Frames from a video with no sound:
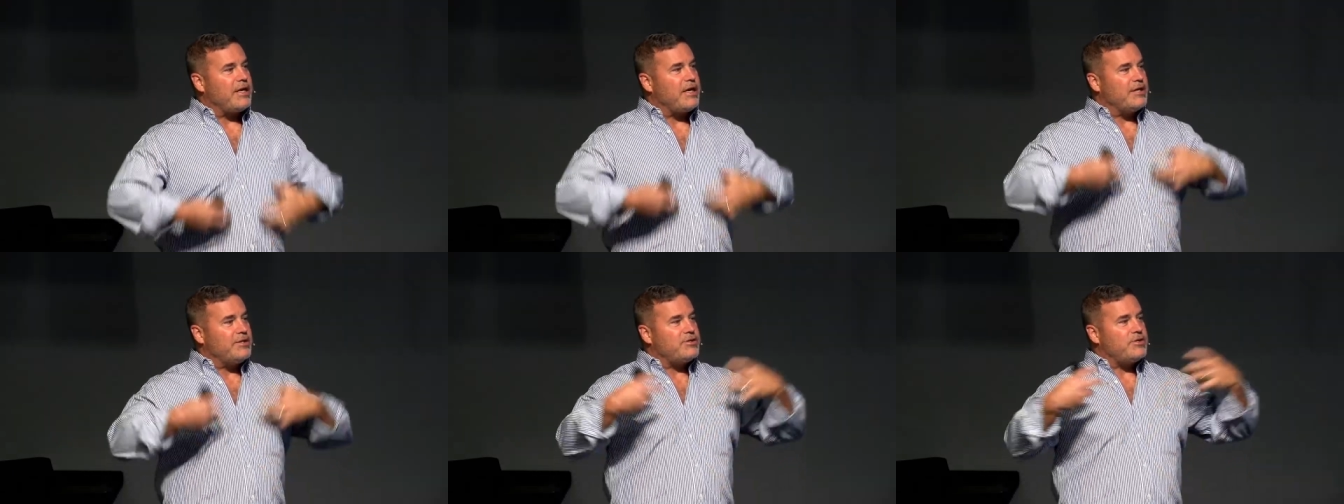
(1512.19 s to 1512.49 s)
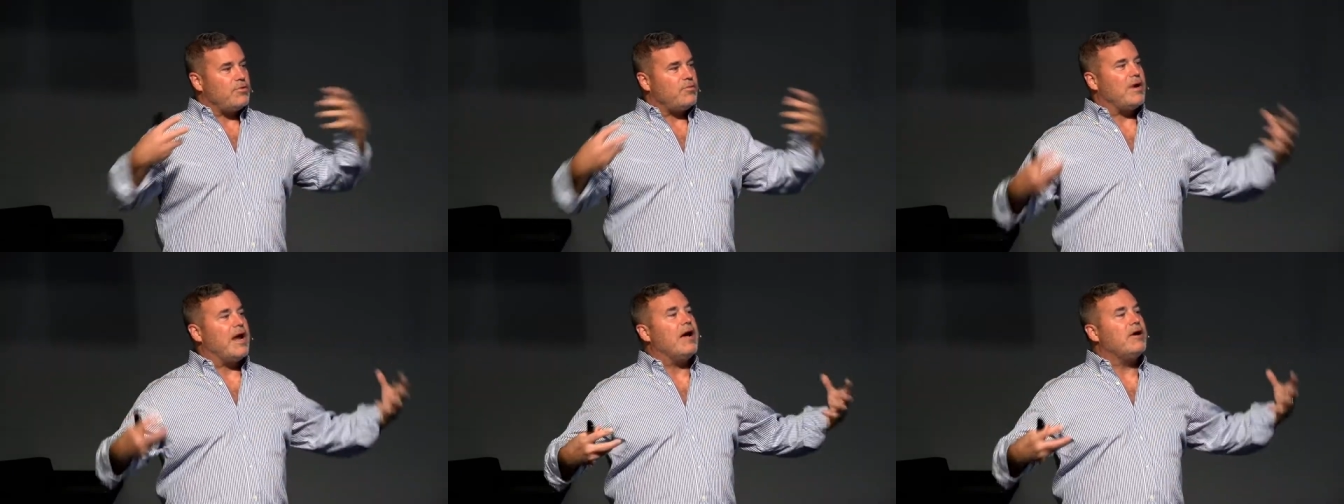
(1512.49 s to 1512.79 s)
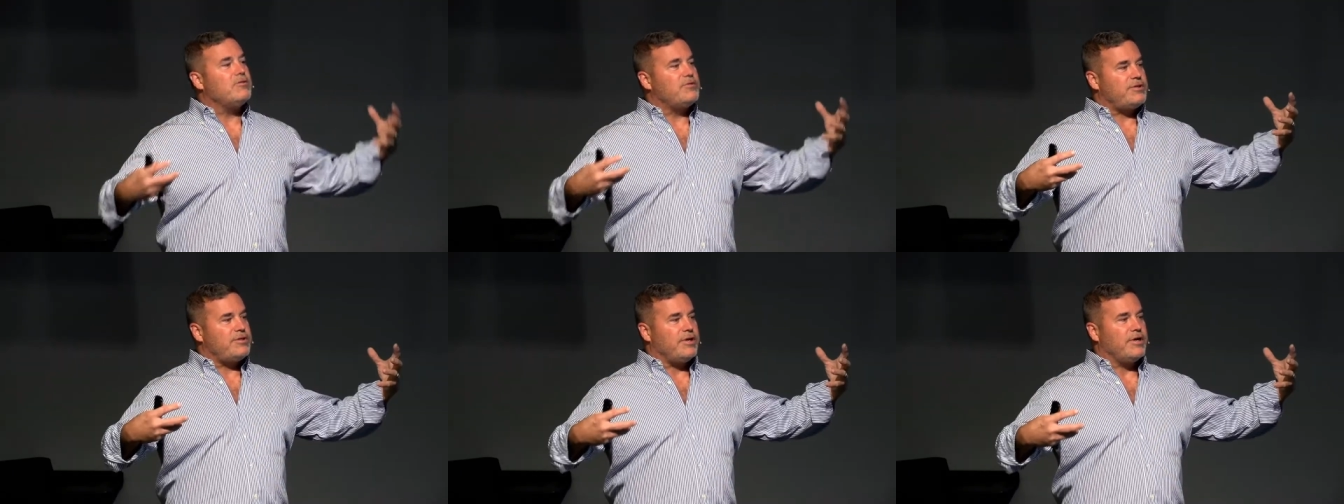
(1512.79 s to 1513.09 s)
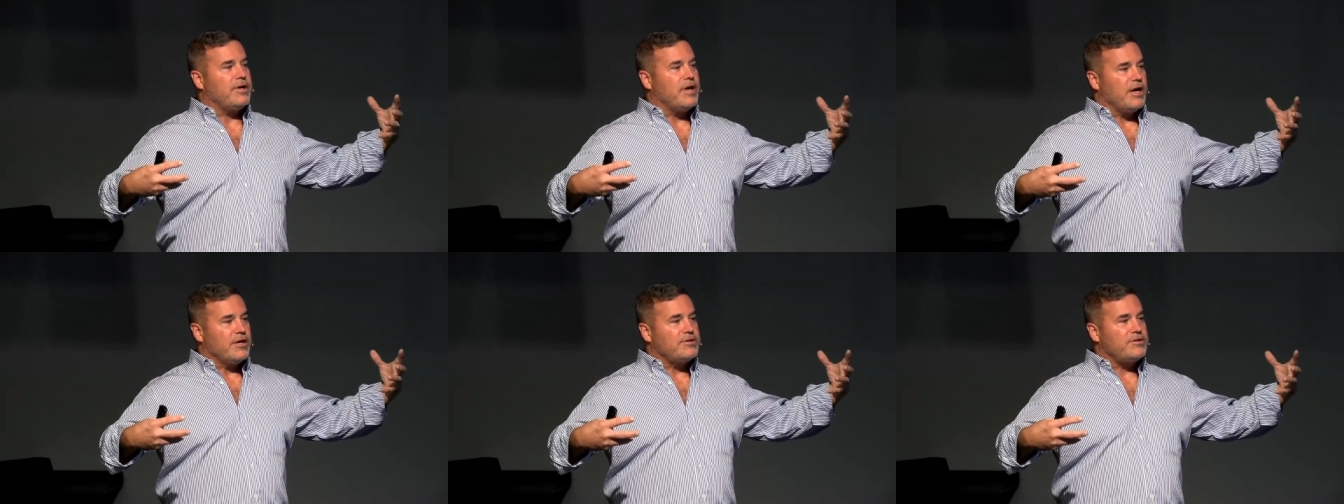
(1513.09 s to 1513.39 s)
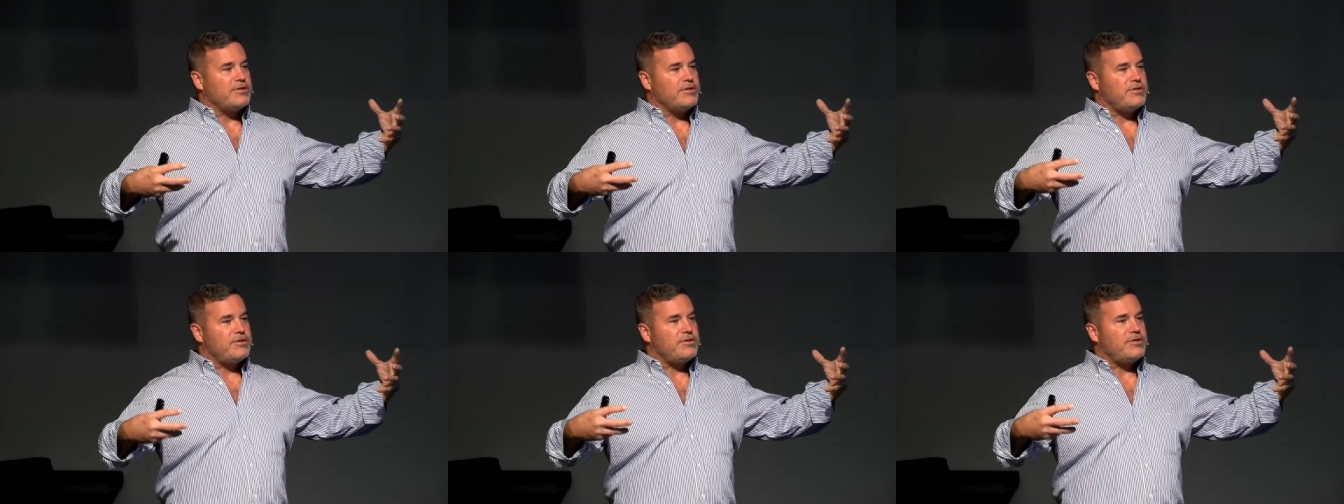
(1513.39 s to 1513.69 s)
gets aroused in us
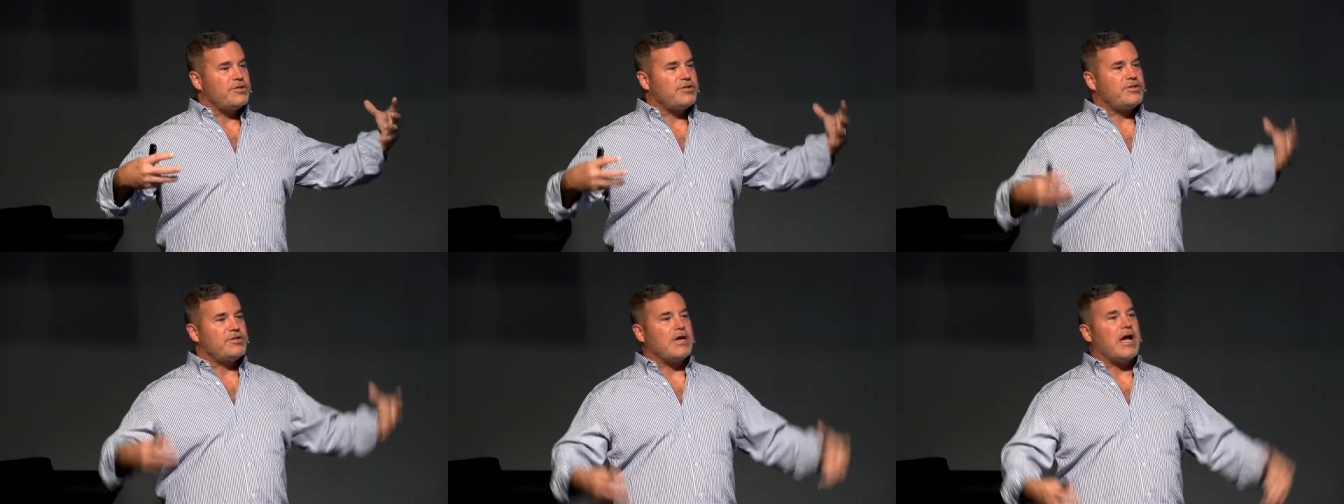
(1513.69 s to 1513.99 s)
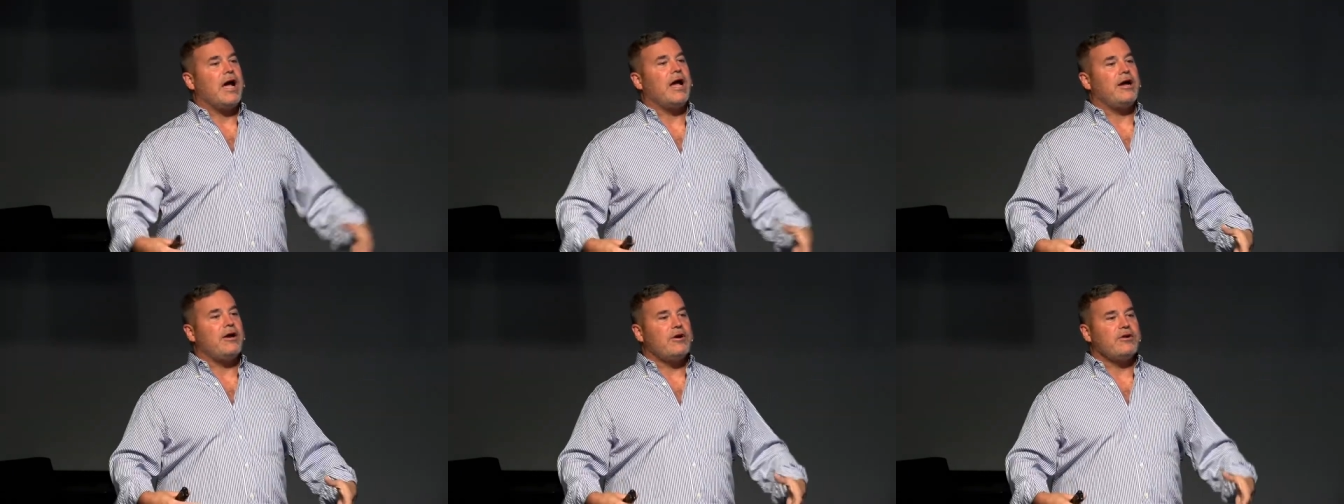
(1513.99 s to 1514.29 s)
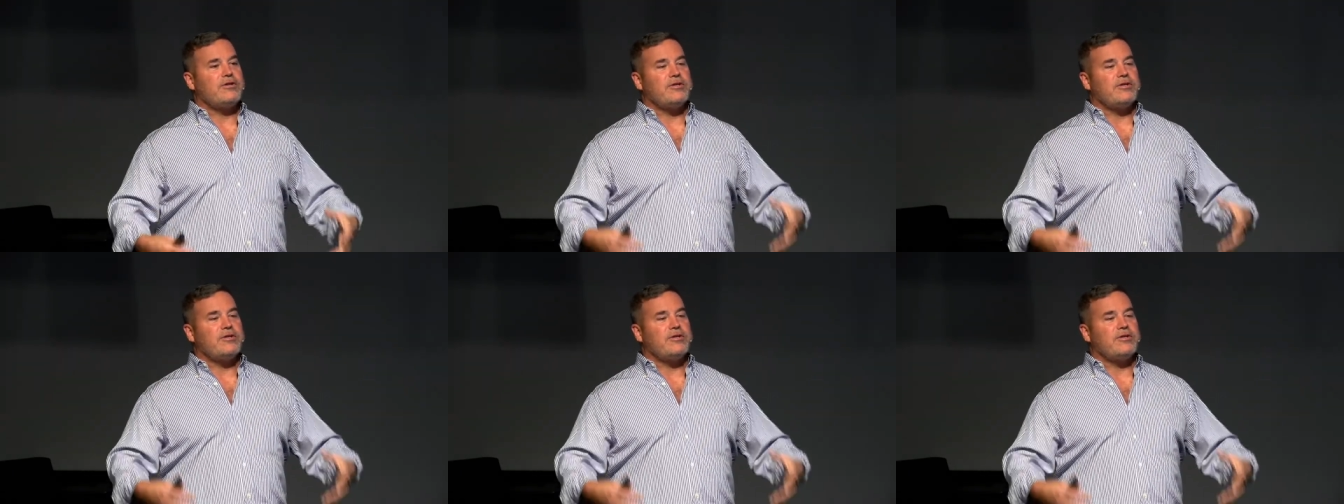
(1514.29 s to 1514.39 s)
this desire